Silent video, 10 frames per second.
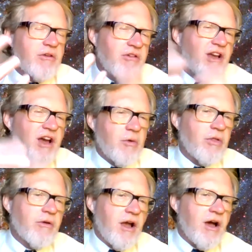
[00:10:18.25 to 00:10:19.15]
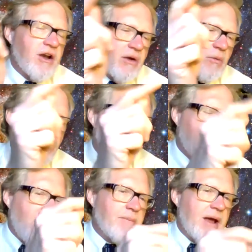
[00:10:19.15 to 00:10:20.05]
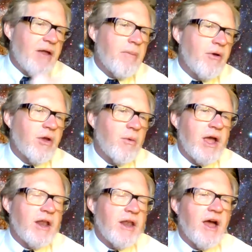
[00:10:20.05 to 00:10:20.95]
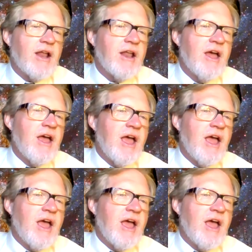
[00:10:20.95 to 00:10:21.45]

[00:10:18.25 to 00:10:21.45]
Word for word: which is tied northern crown, and it will climb down the Milky Way at night